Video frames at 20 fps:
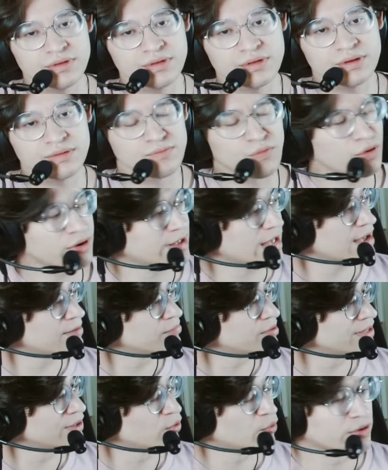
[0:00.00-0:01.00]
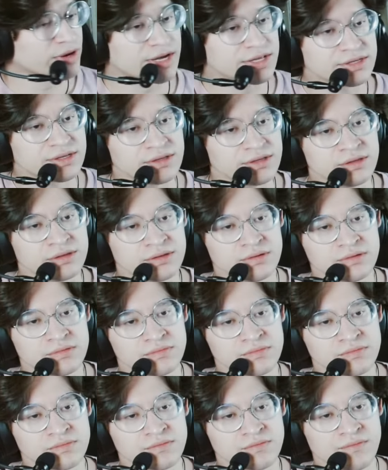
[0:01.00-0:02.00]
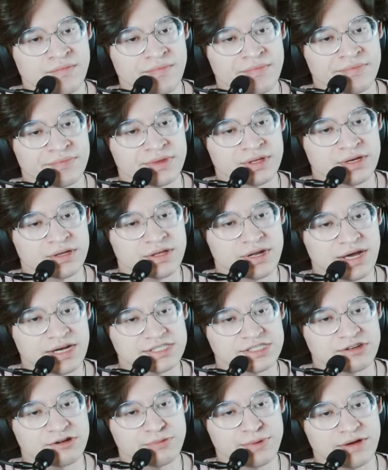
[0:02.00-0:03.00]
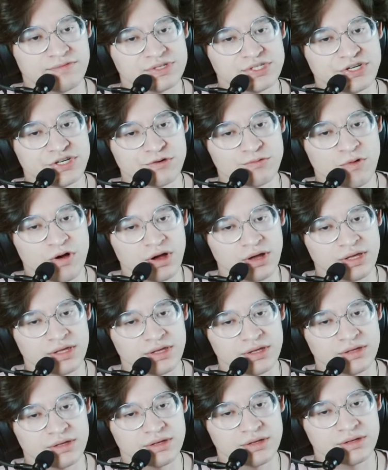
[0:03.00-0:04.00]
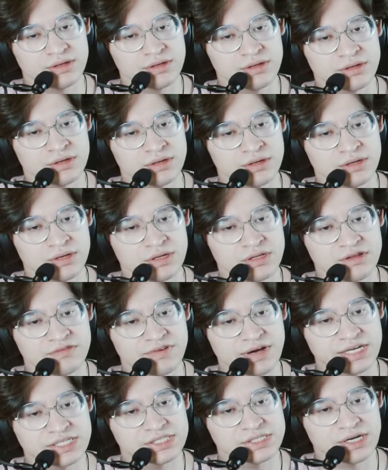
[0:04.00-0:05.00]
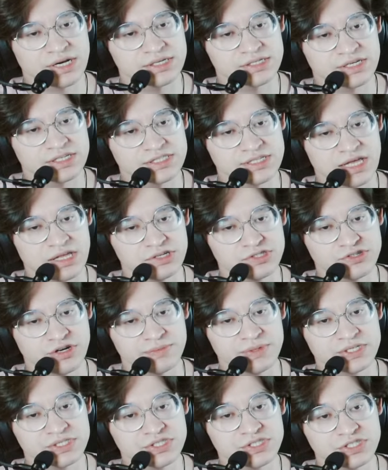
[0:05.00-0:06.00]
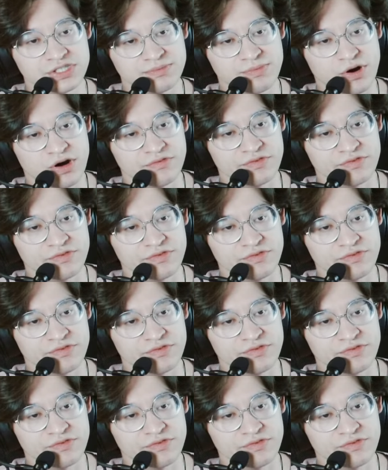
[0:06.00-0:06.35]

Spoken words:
more gameplay-oriented. The next 3 we have is Yearwalk, Device 6, and A Sailor's Dream. This is just a part of